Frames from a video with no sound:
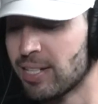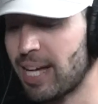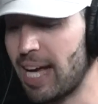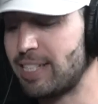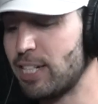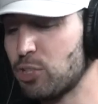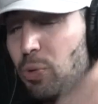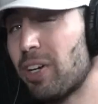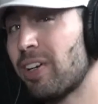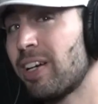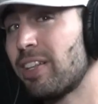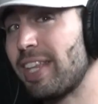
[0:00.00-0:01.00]
Guys, here's
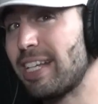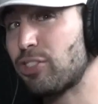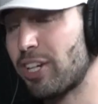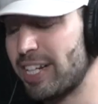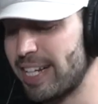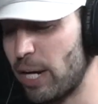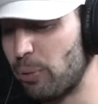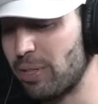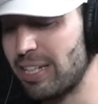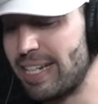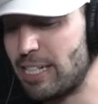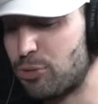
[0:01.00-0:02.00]
where things are going to get
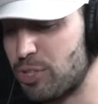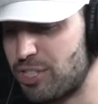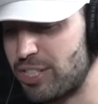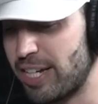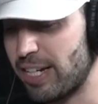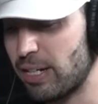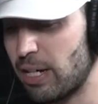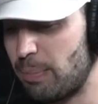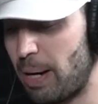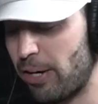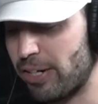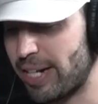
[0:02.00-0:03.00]
really interesting
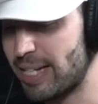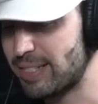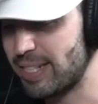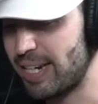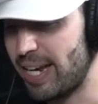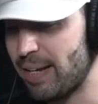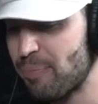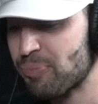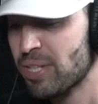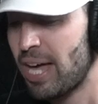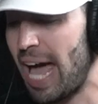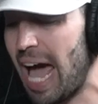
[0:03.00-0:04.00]
about our guest today.
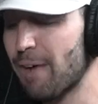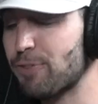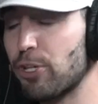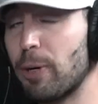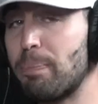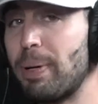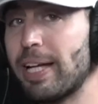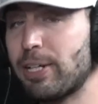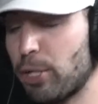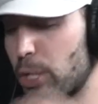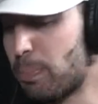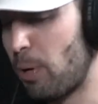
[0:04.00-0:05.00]
After a big
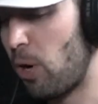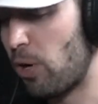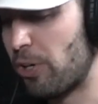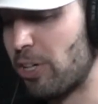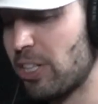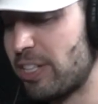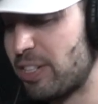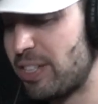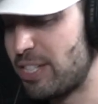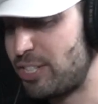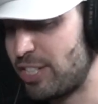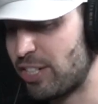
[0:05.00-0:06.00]
curveball earlier
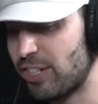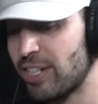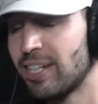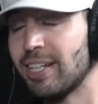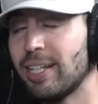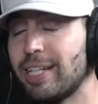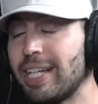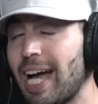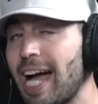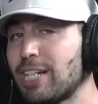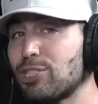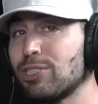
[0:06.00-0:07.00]
this year, he
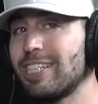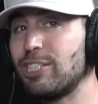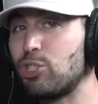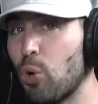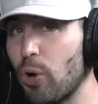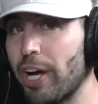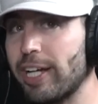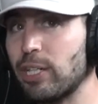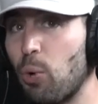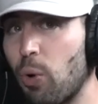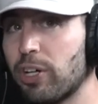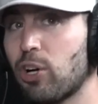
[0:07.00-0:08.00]
actually
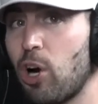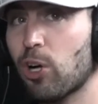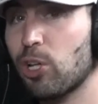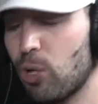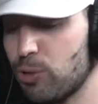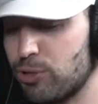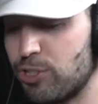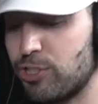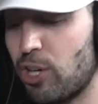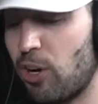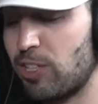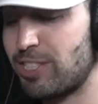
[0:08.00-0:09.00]
joined One Call
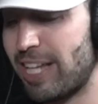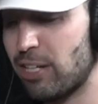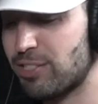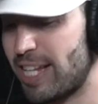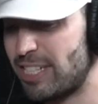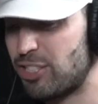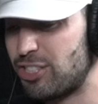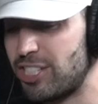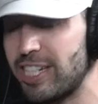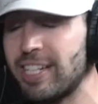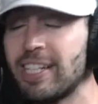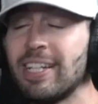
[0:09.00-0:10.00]
Closers, our sales
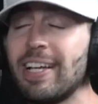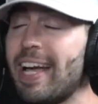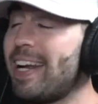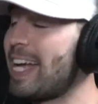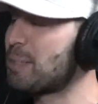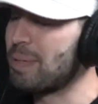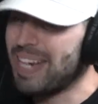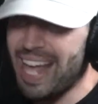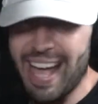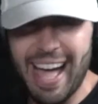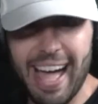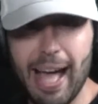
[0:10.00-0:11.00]
agency, and has
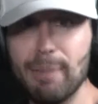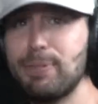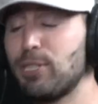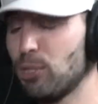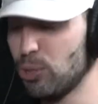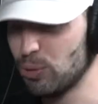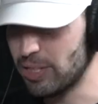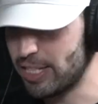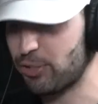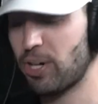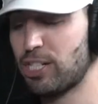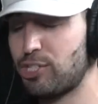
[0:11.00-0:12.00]
been absolutely
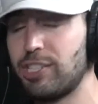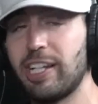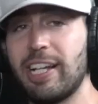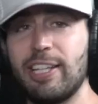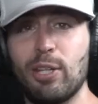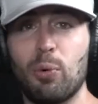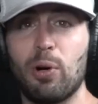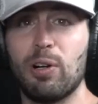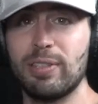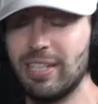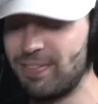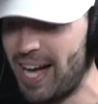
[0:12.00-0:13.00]
crushing it in the
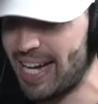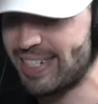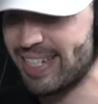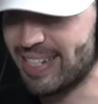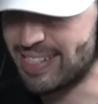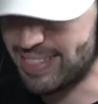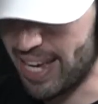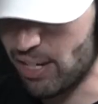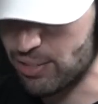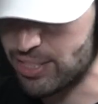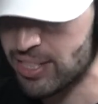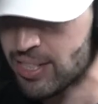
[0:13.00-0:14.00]
world of high ticket
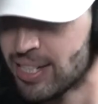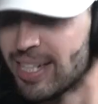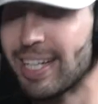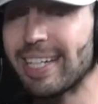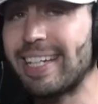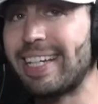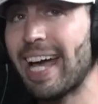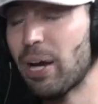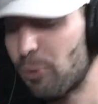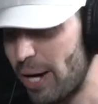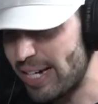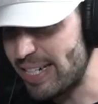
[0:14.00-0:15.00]
sales.
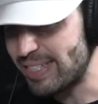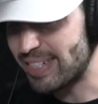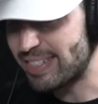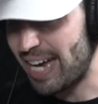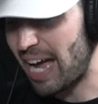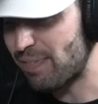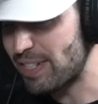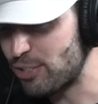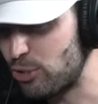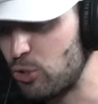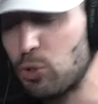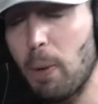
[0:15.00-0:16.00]
Get ready to dive
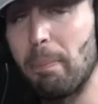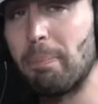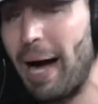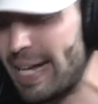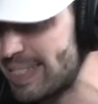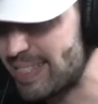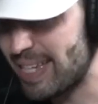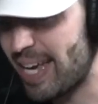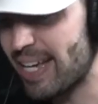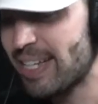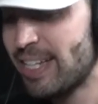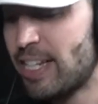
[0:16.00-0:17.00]
into
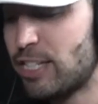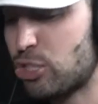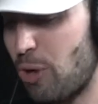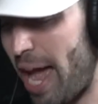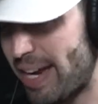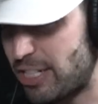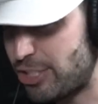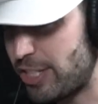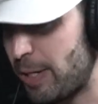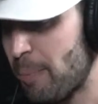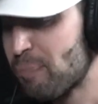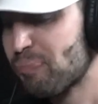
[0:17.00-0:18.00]
mindset,
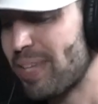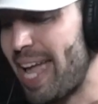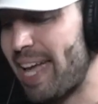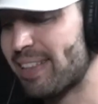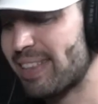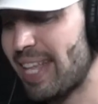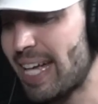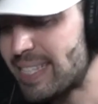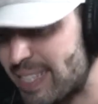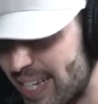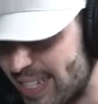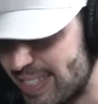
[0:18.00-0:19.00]
strategy, and
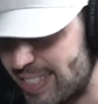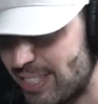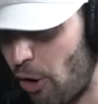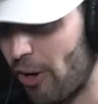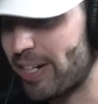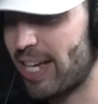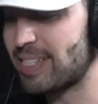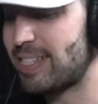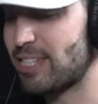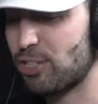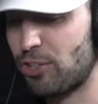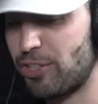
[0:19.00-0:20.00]
lessons our guest
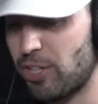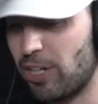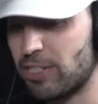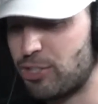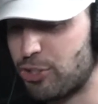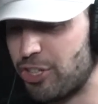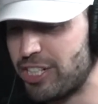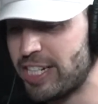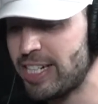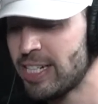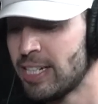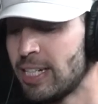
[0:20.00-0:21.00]
has learned on the
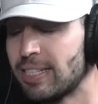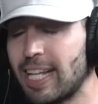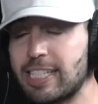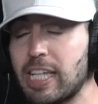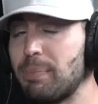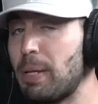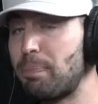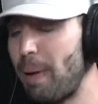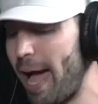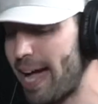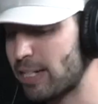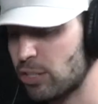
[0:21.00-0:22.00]
journey that's going to be
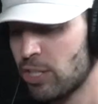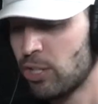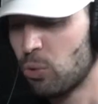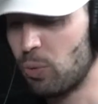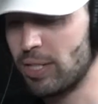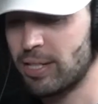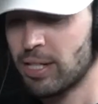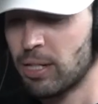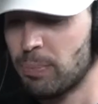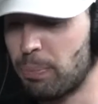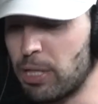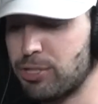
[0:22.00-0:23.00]
packed with
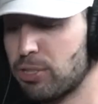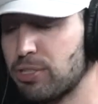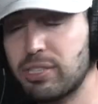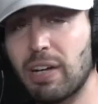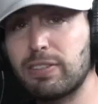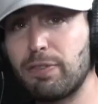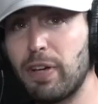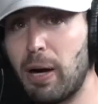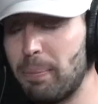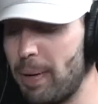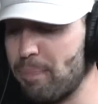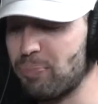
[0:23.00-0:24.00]
personal
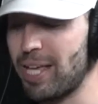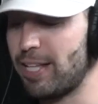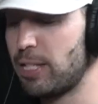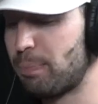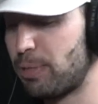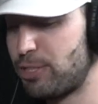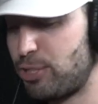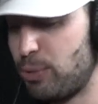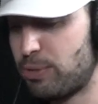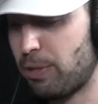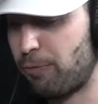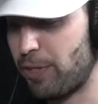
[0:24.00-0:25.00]
self-development and the
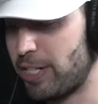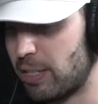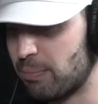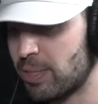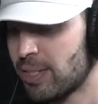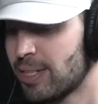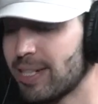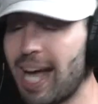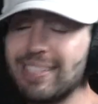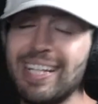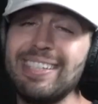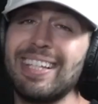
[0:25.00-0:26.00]
pursuit to freedom.
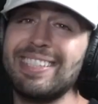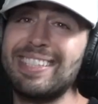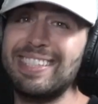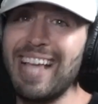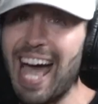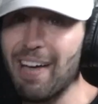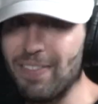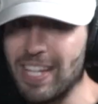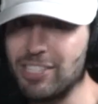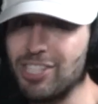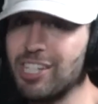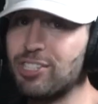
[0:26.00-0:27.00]
Guys, he's a
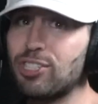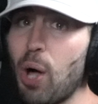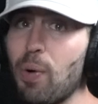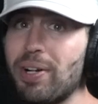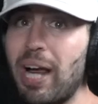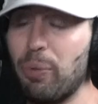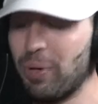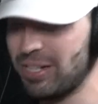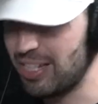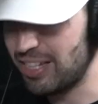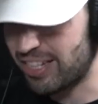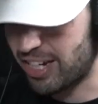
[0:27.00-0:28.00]
savage. He's someone I
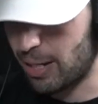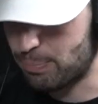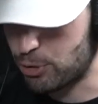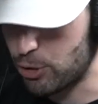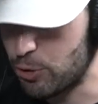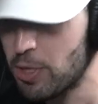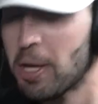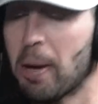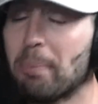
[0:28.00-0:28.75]
really look up to.